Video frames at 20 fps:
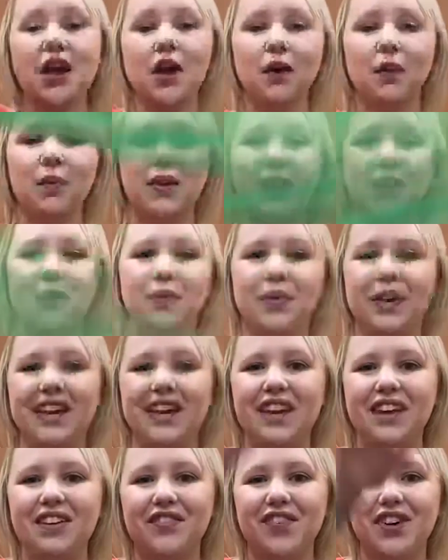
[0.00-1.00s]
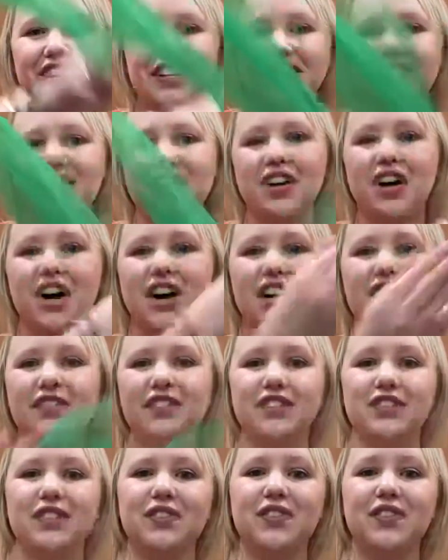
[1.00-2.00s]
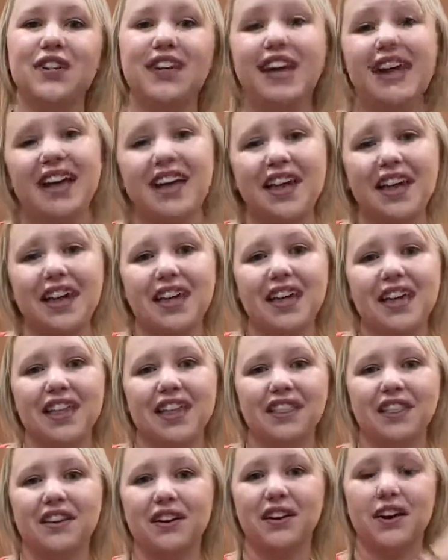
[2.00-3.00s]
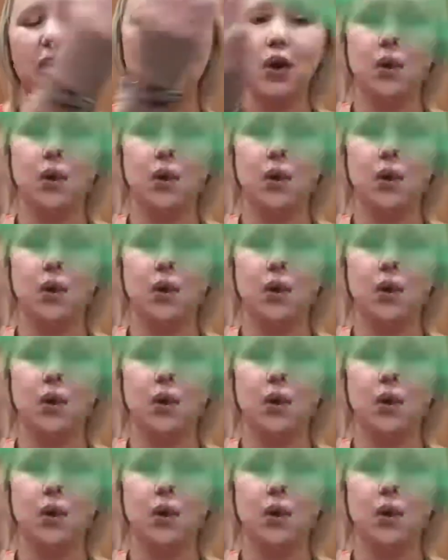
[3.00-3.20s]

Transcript: we wave our scarves together,